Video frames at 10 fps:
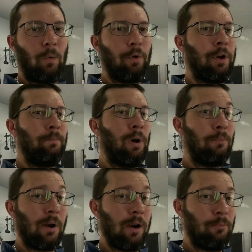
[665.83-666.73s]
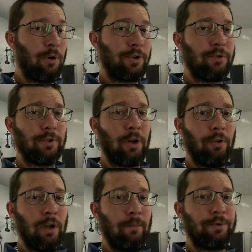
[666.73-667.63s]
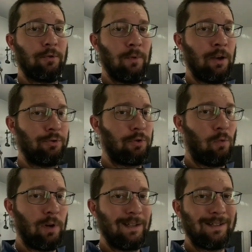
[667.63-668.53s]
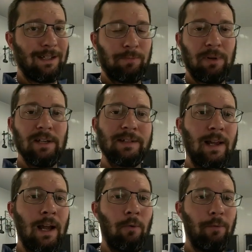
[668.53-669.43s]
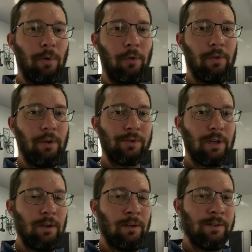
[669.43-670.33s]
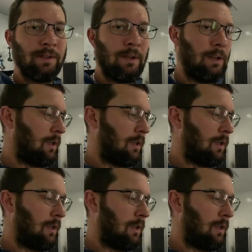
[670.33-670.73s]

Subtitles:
We're going to bump our air pressures on up to around 26 psi with both of those guns,